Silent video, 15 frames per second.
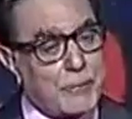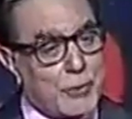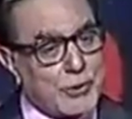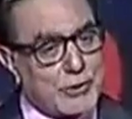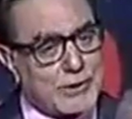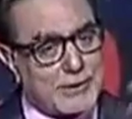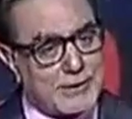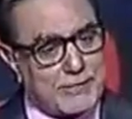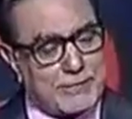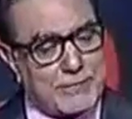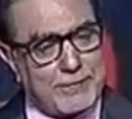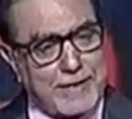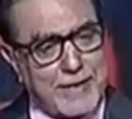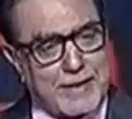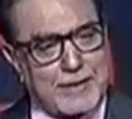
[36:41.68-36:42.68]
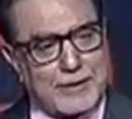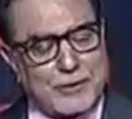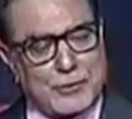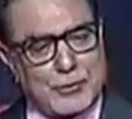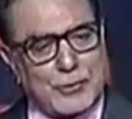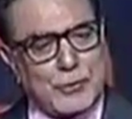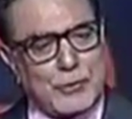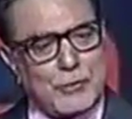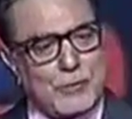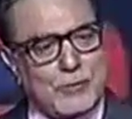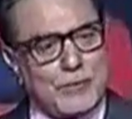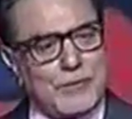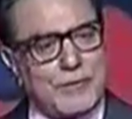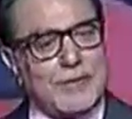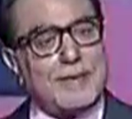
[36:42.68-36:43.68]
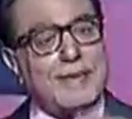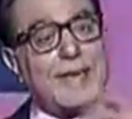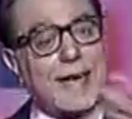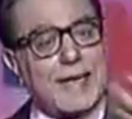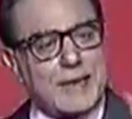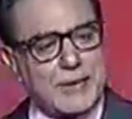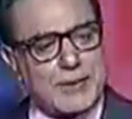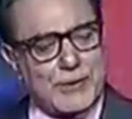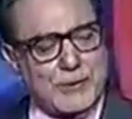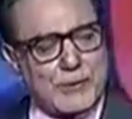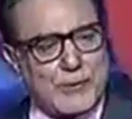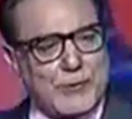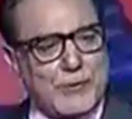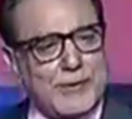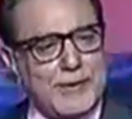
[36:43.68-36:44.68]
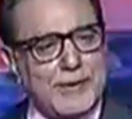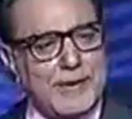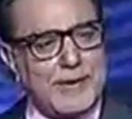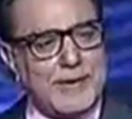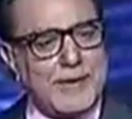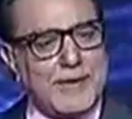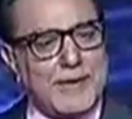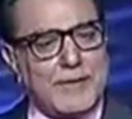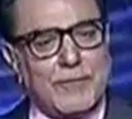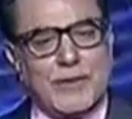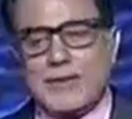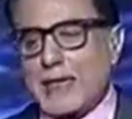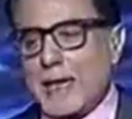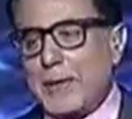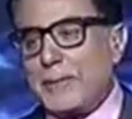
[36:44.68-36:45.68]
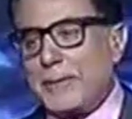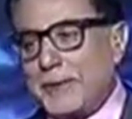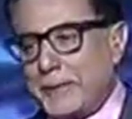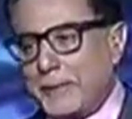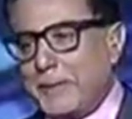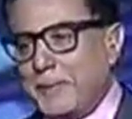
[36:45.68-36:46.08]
a positive attitude, gratitude, which helped him.